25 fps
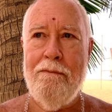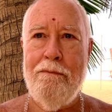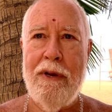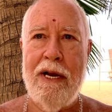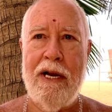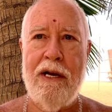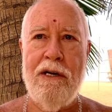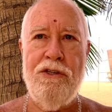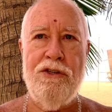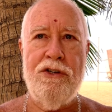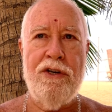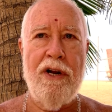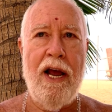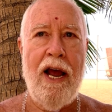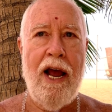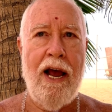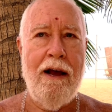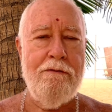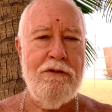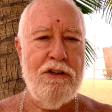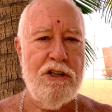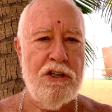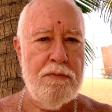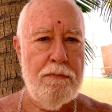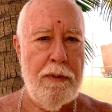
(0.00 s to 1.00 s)
Because to
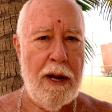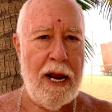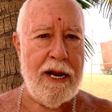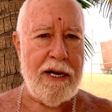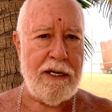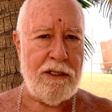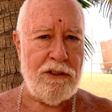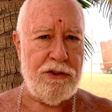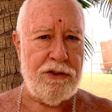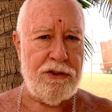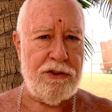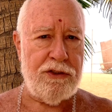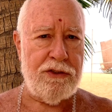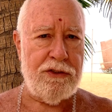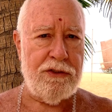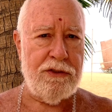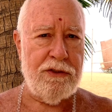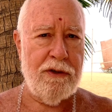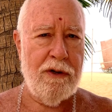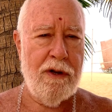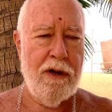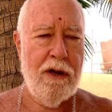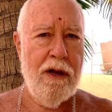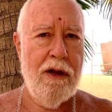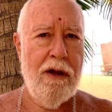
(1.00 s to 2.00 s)
have space,
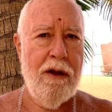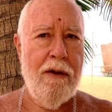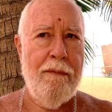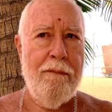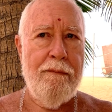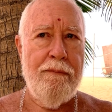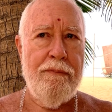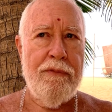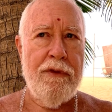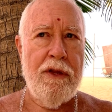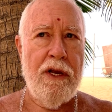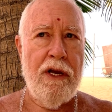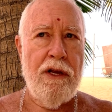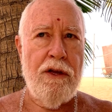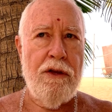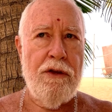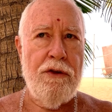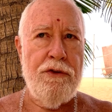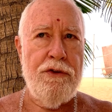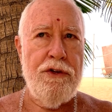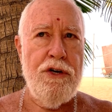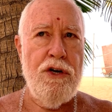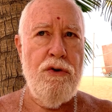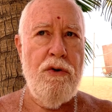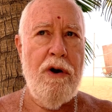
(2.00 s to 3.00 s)

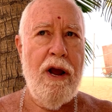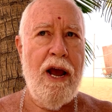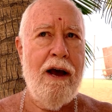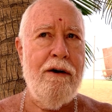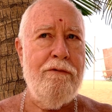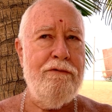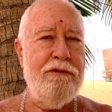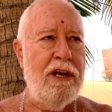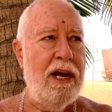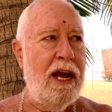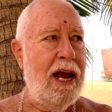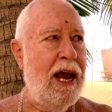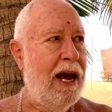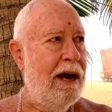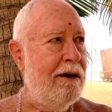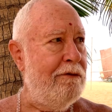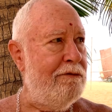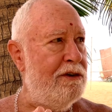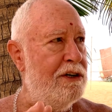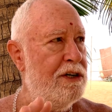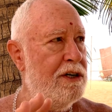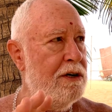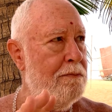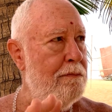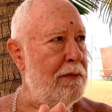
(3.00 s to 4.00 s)
you have to
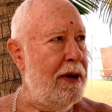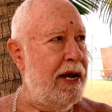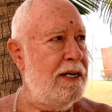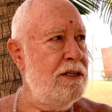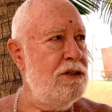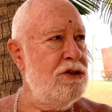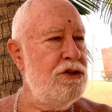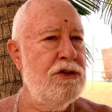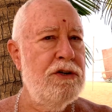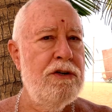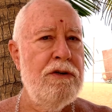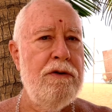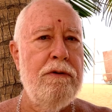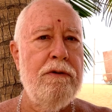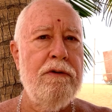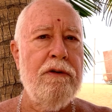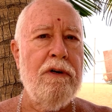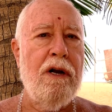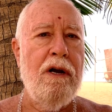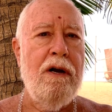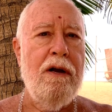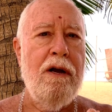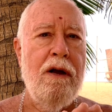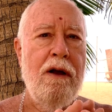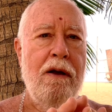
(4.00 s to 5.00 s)
have dimension,
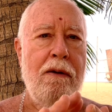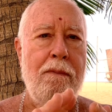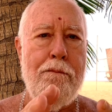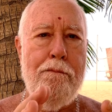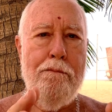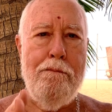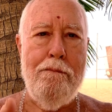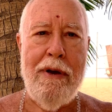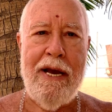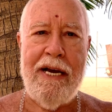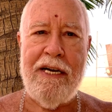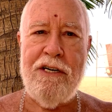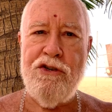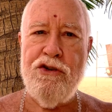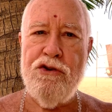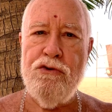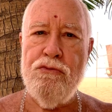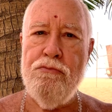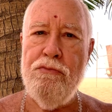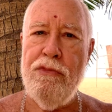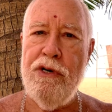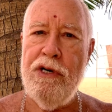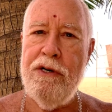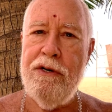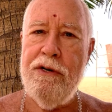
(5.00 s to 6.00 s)

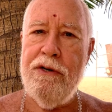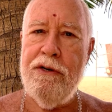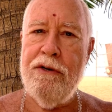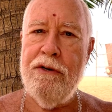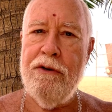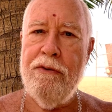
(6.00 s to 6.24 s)
measurement,